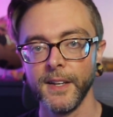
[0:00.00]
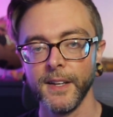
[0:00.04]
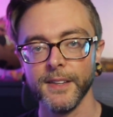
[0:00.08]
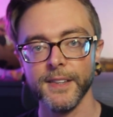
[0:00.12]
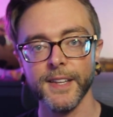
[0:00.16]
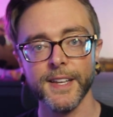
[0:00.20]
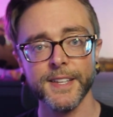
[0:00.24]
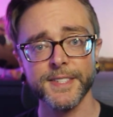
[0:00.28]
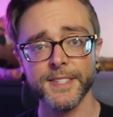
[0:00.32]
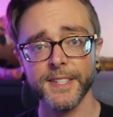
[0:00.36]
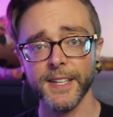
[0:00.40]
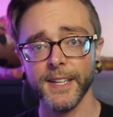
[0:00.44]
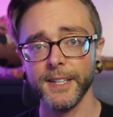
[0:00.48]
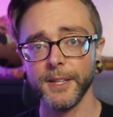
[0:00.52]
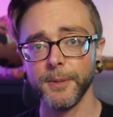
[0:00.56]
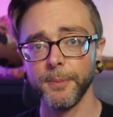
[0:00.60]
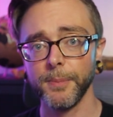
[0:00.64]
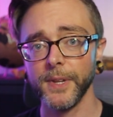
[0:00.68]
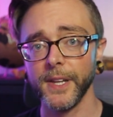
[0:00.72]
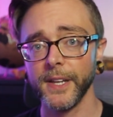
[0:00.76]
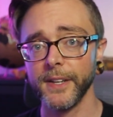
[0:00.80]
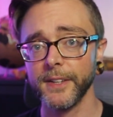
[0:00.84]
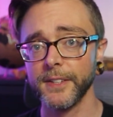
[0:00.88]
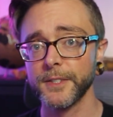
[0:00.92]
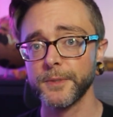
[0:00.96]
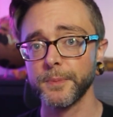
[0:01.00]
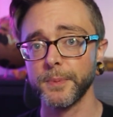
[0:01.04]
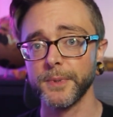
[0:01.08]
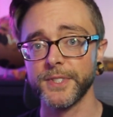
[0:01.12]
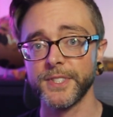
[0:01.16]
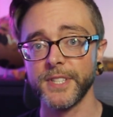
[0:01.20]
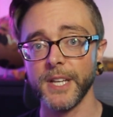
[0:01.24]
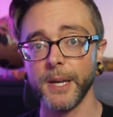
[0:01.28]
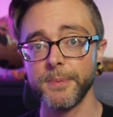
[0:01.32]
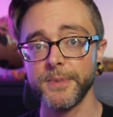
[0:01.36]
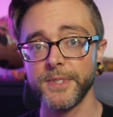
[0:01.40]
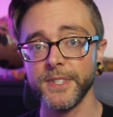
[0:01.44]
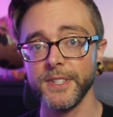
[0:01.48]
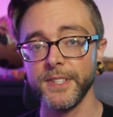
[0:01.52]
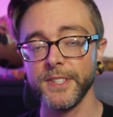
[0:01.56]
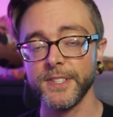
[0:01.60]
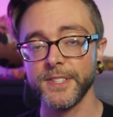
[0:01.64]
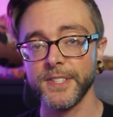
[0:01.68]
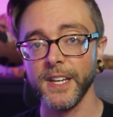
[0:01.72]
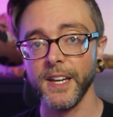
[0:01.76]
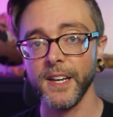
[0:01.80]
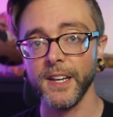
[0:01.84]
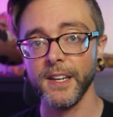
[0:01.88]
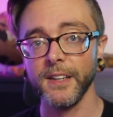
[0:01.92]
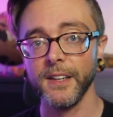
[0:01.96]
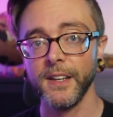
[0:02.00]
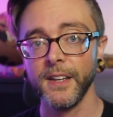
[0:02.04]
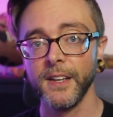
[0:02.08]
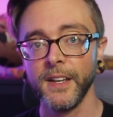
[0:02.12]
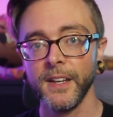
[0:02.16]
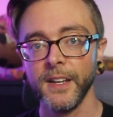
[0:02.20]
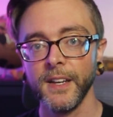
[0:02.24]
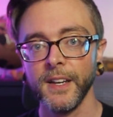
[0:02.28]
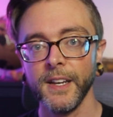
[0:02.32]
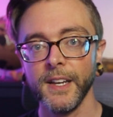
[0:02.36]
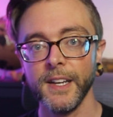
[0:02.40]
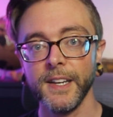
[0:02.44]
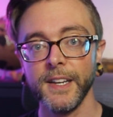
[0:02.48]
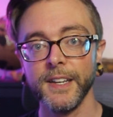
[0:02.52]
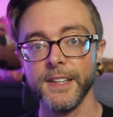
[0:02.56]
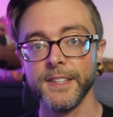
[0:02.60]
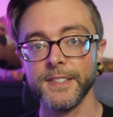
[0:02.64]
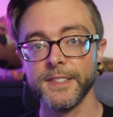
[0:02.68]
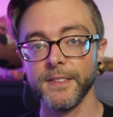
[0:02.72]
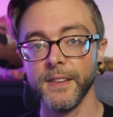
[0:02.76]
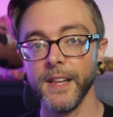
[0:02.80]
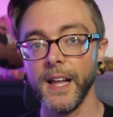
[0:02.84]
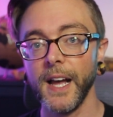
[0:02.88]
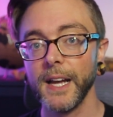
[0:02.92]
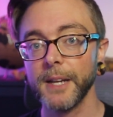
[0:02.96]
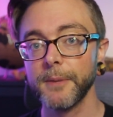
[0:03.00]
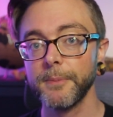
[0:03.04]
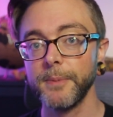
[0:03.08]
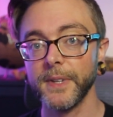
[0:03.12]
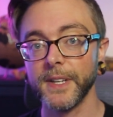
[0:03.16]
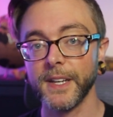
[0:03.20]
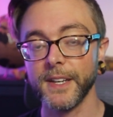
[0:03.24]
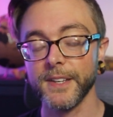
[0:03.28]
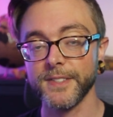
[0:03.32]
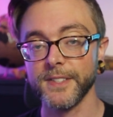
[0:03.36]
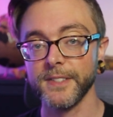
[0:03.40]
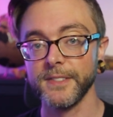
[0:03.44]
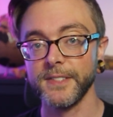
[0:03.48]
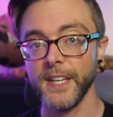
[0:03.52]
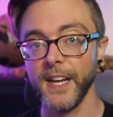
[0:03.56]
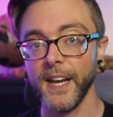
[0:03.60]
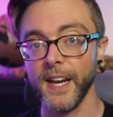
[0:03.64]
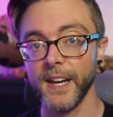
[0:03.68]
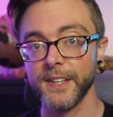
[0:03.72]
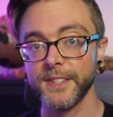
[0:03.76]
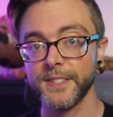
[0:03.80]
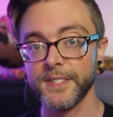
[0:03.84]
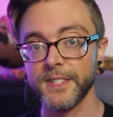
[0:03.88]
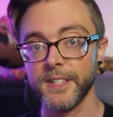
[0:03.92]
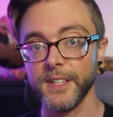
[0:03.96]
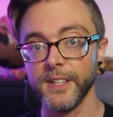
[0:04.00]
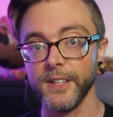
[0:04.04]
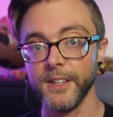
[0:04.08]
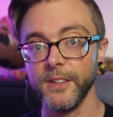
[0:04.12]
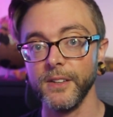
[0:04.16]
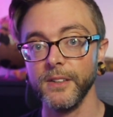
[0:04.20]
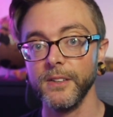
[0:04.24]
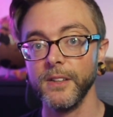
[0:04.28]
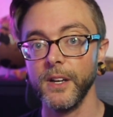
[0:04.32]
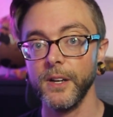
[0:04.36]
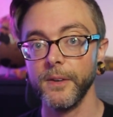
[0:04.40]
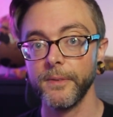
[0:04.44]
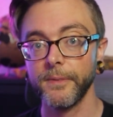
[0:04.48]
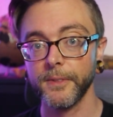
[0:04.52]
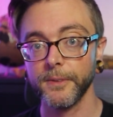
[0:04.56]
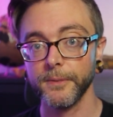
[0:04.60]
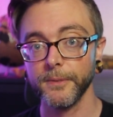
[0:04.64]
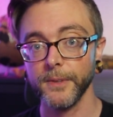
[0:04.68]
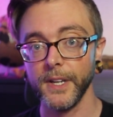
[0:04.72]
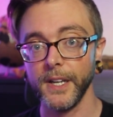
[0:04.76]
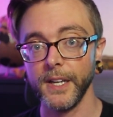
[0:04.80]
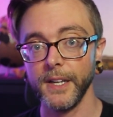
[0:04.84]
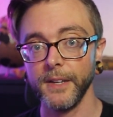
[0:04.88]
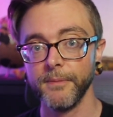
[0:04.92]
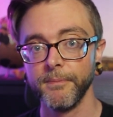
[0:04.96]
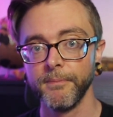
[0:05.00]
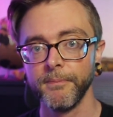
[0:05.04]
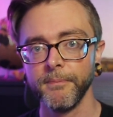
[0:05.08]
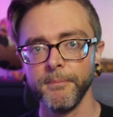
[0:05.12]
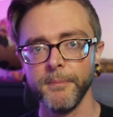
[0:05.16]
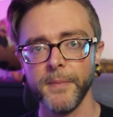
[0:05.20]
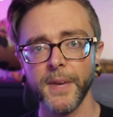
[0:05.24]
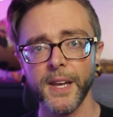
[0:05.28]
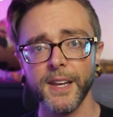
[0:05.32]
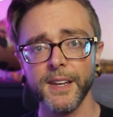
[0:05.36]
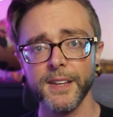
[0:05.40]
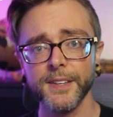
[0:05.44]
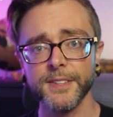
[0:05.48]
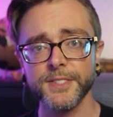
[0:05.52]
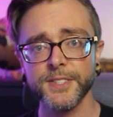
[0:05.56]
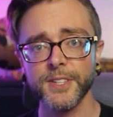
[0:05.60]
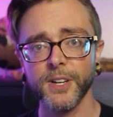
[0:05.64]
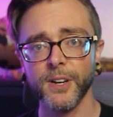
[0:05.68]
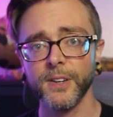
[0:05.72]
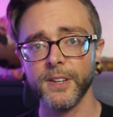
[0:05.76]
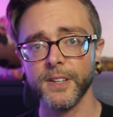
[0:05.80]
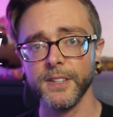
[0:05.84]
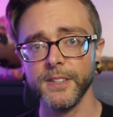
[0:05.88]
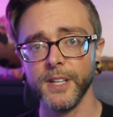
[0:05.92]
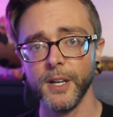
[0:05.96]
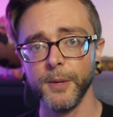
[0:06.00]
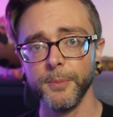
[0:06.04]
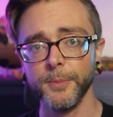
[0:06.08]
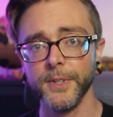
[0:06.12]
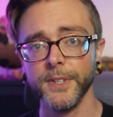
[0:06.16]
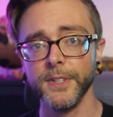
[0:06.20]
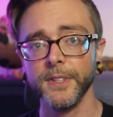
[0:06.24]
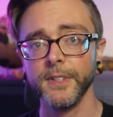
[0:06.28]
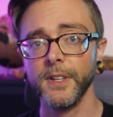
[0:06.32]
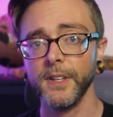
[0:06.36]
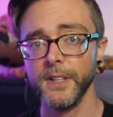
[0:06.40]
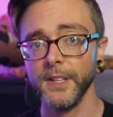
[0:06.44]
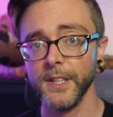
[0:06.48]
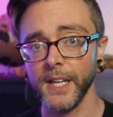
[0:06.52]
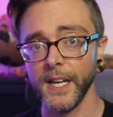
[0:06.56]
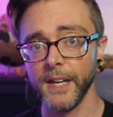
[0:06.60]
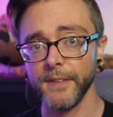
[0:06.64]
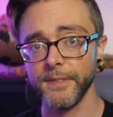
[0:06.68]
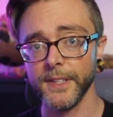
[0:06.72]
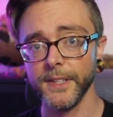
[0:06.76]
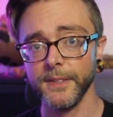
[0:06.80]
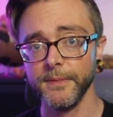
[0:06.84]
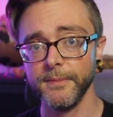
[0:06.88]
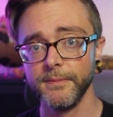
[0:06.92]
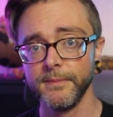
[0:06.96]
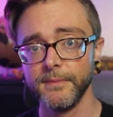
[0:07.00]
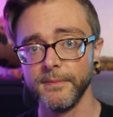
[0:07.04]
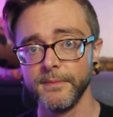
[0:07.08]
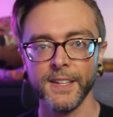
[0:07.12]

Let's say the player's perception is 8, and he has lockpick as a tagged skill of 3, making his target number 11.